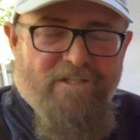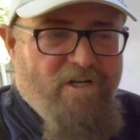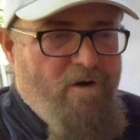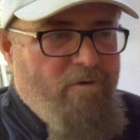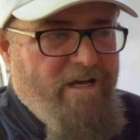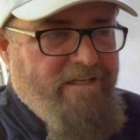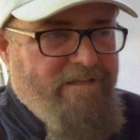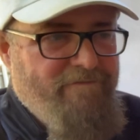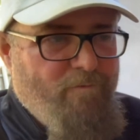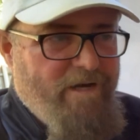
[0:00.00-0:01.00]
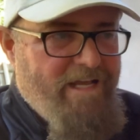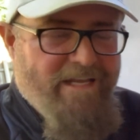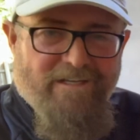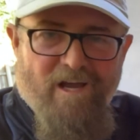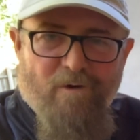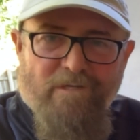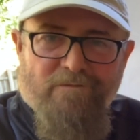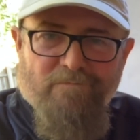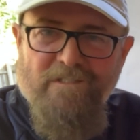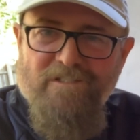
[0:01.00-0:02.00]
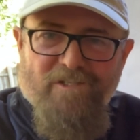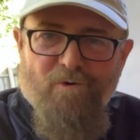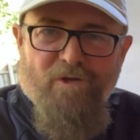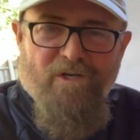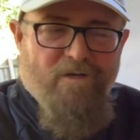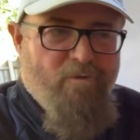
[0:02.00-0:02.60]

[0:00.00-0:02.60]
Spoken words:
you know what, if what I know is so good,